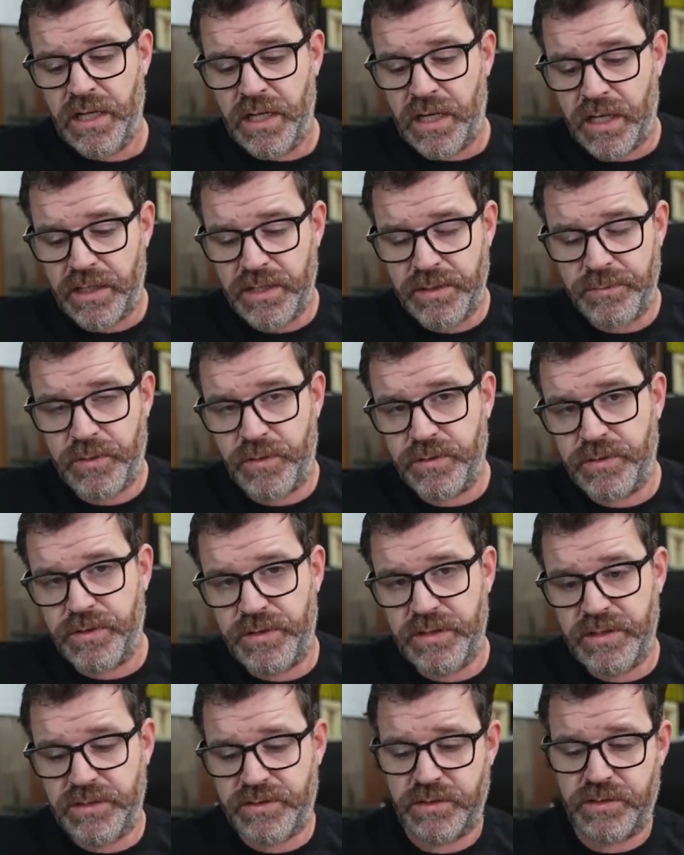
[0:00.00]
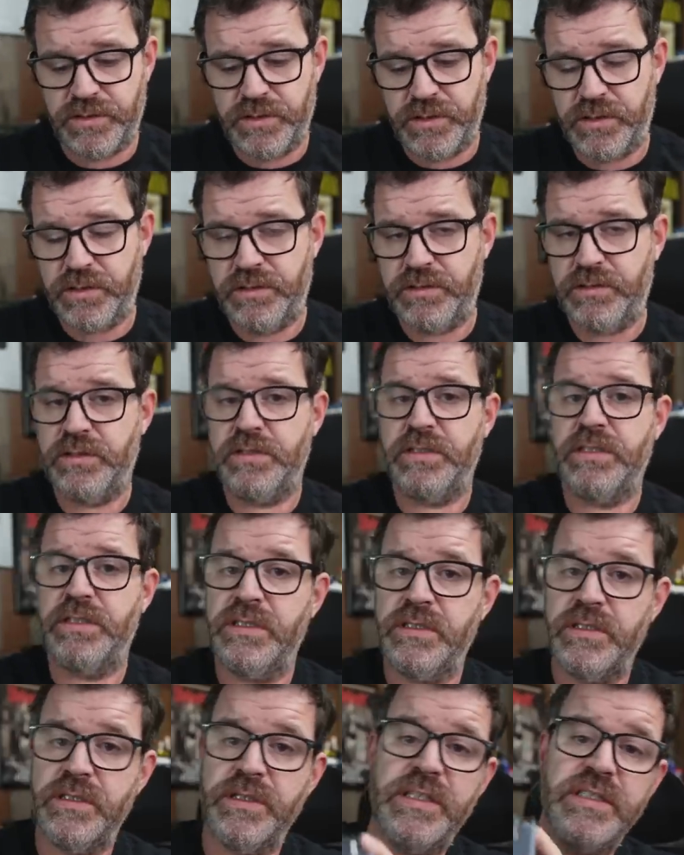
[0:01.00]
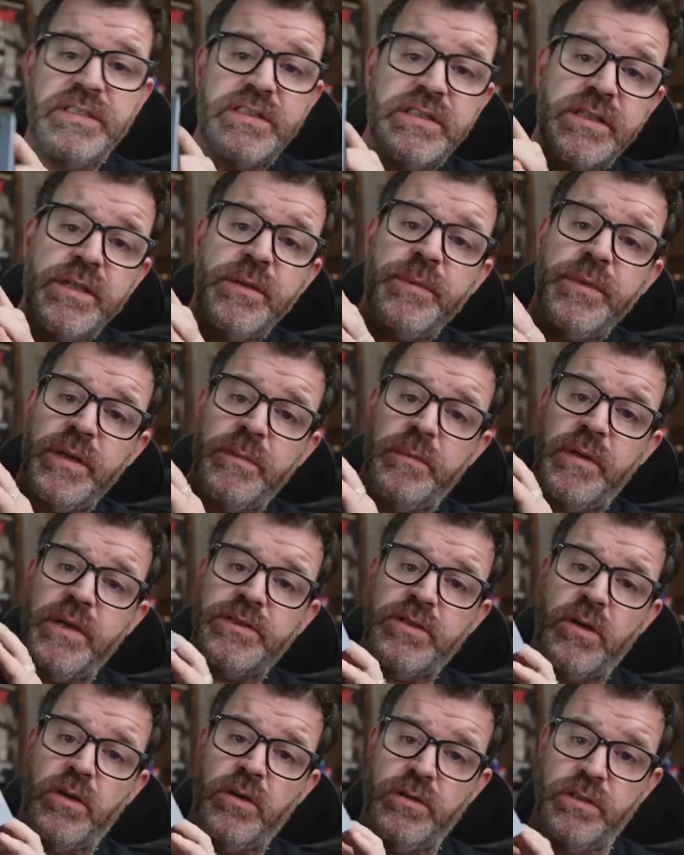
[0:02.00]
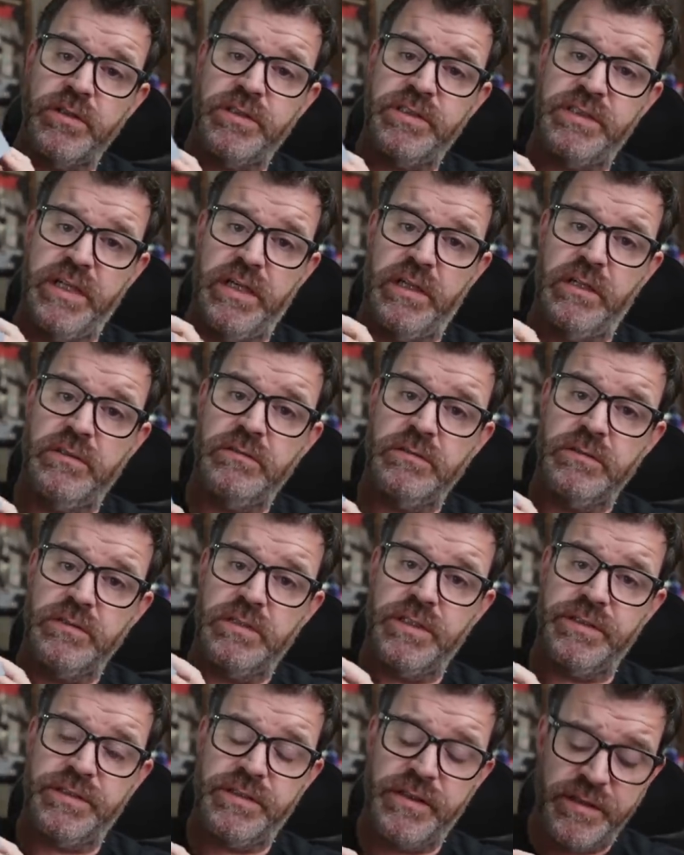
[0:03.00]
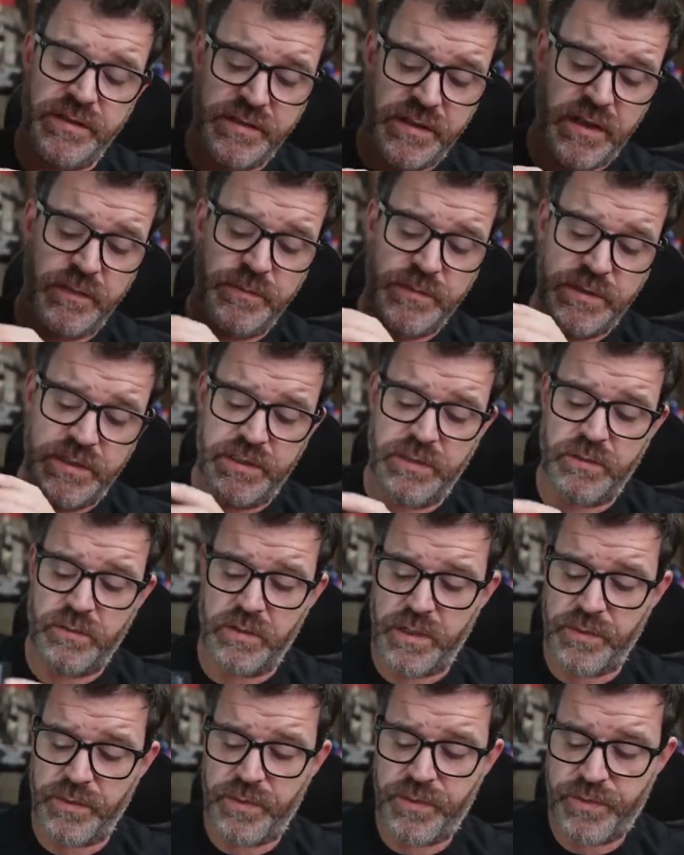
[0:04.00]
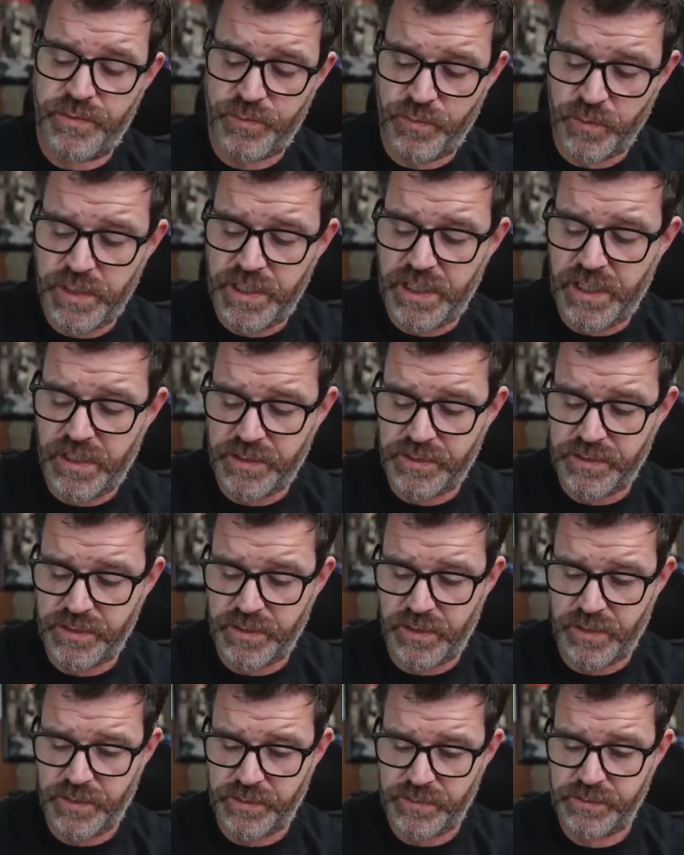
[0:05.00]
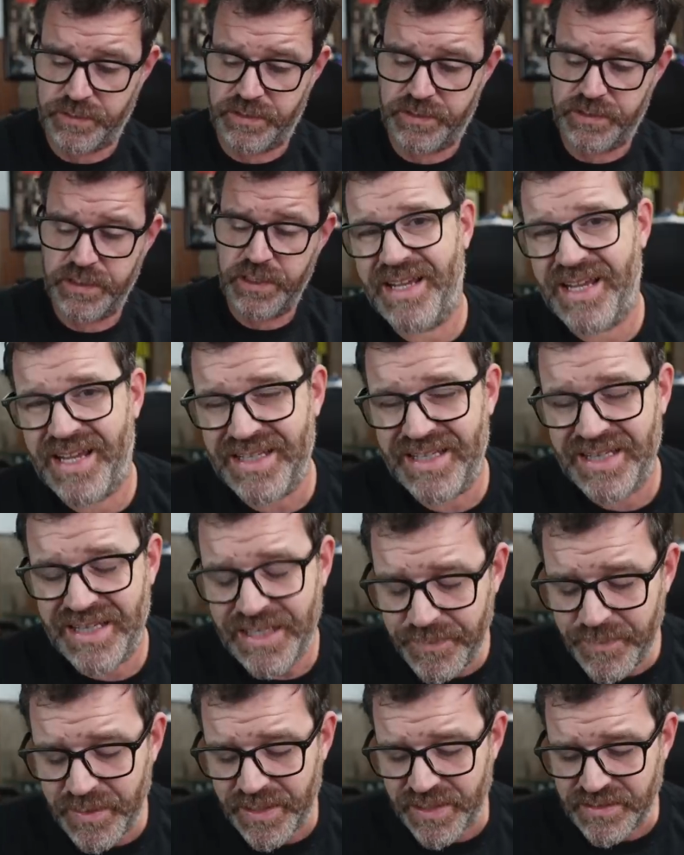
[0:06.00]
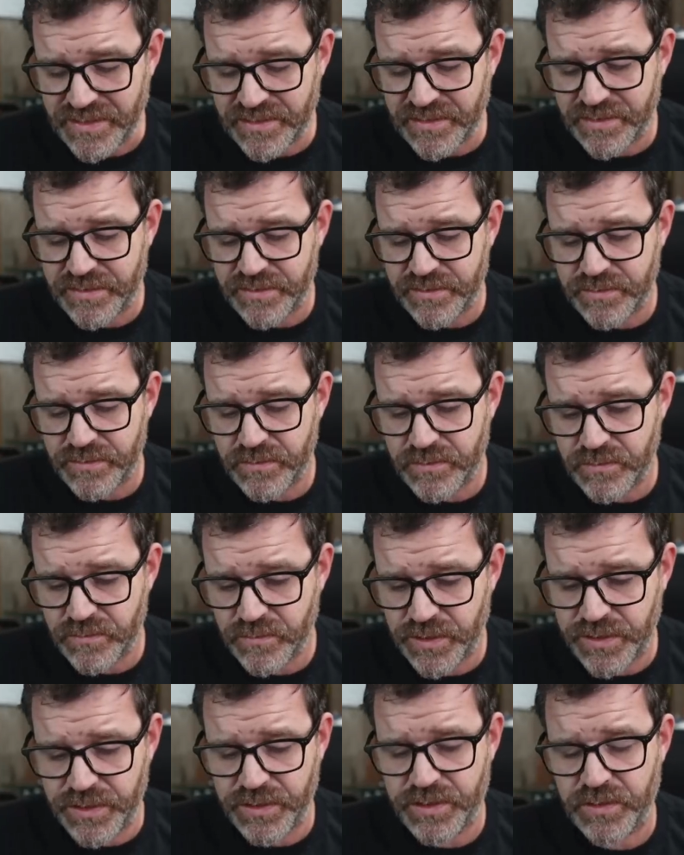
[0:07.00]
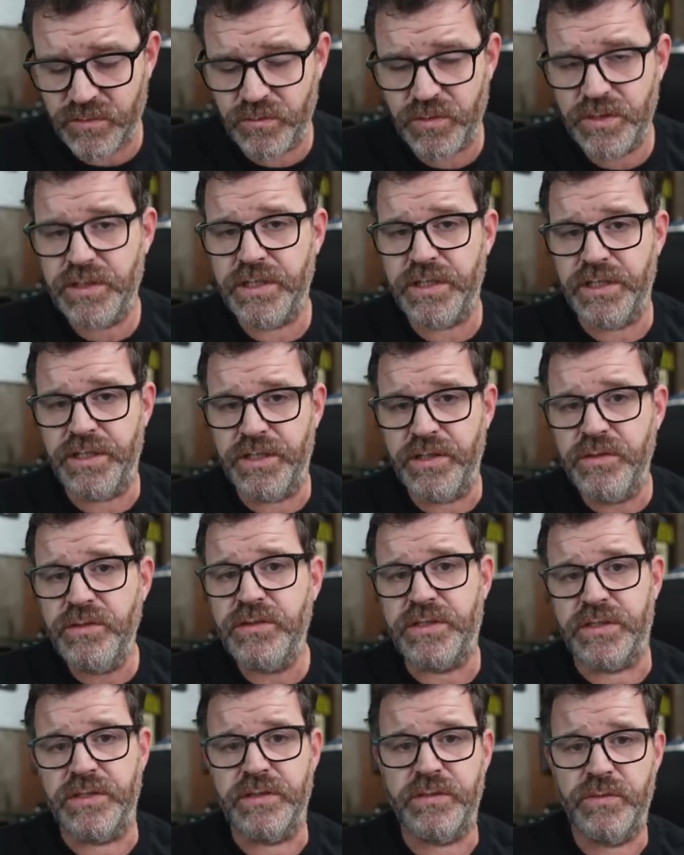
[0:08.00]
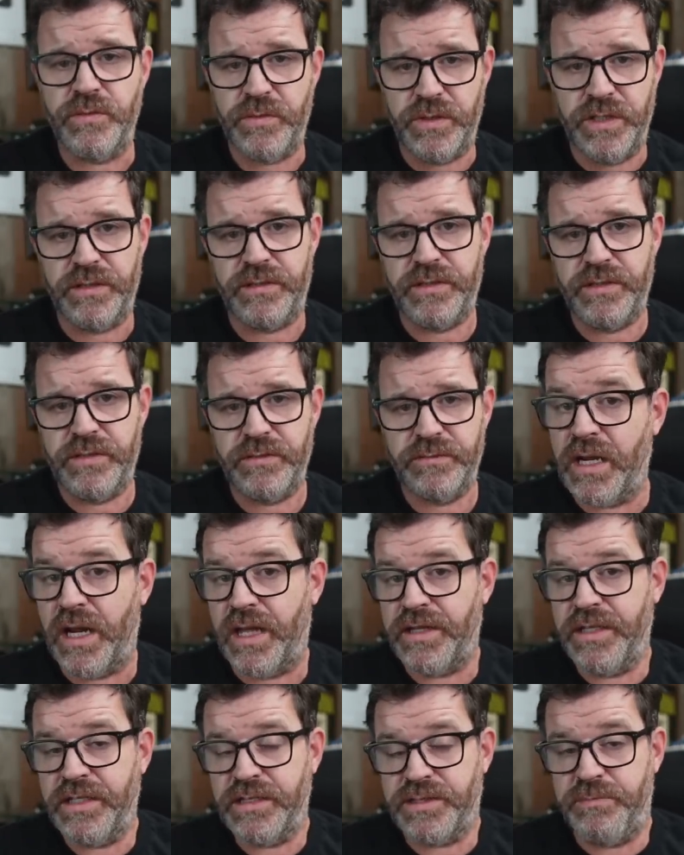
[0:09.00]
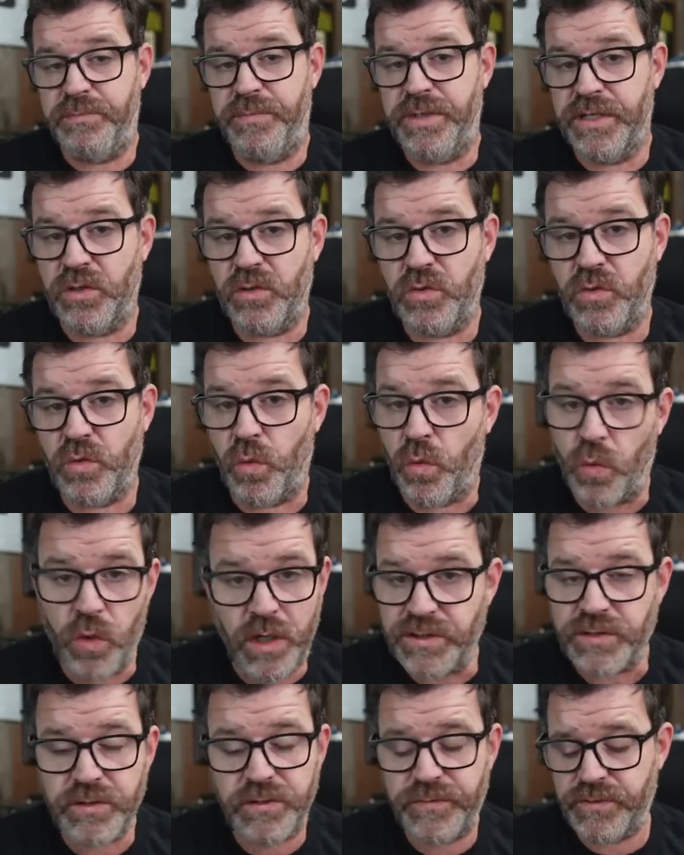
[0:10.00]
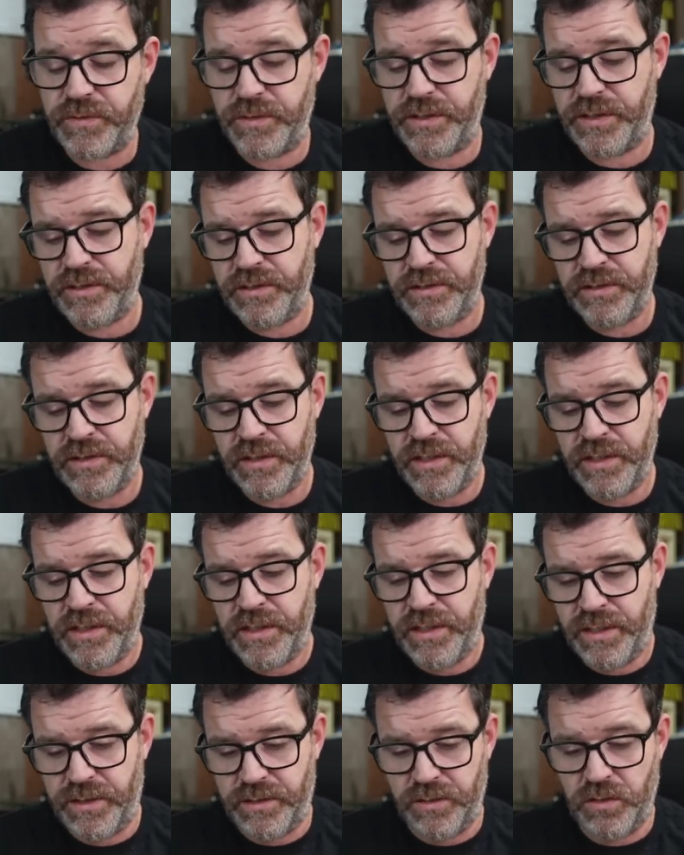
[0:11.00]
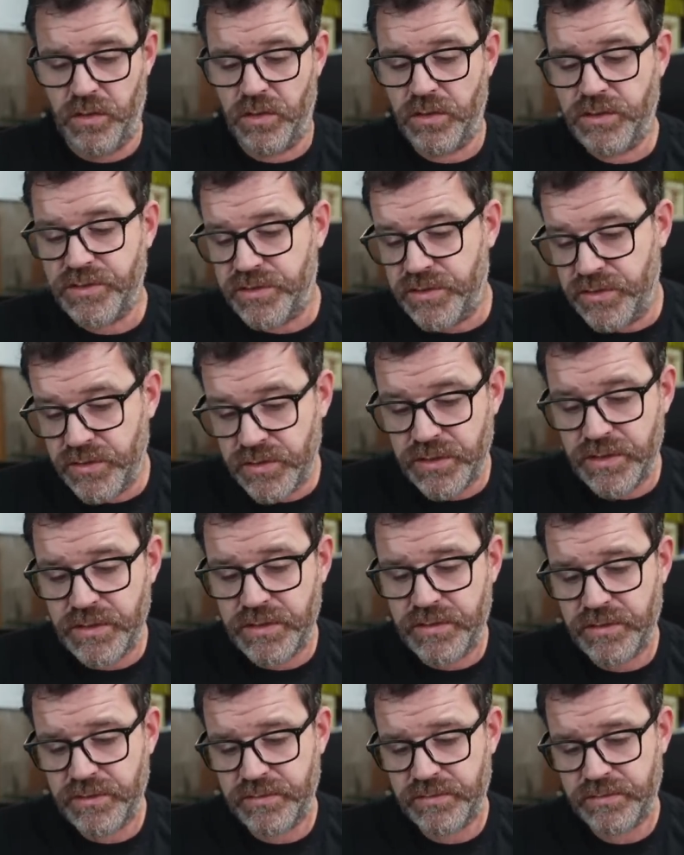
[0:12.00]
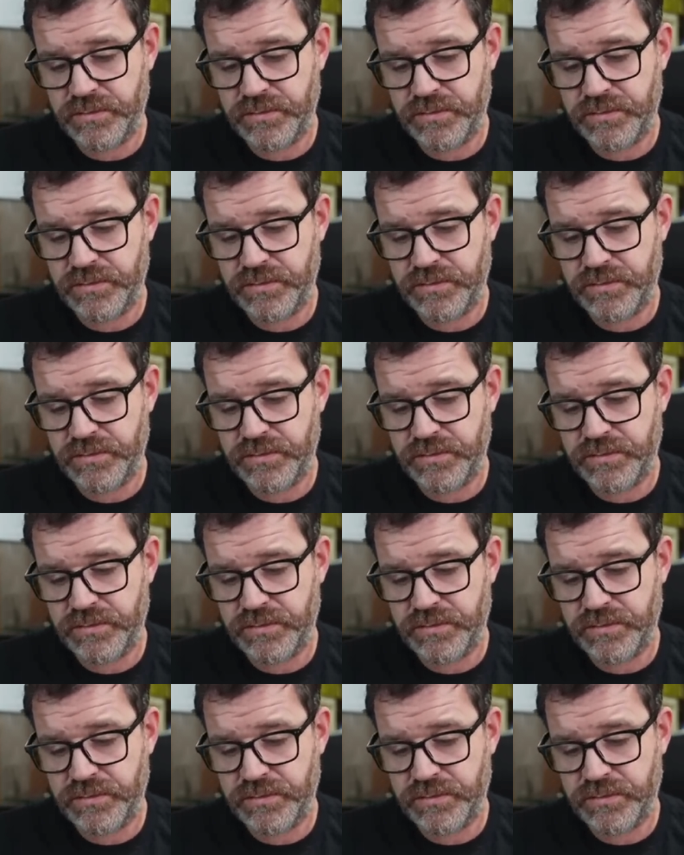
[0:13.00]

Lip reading: I think both of these are good. This is gonna be a much harder sell, because this comes in around $300 and limits what you can really use it with. I think it's built wonderfully. It looks good.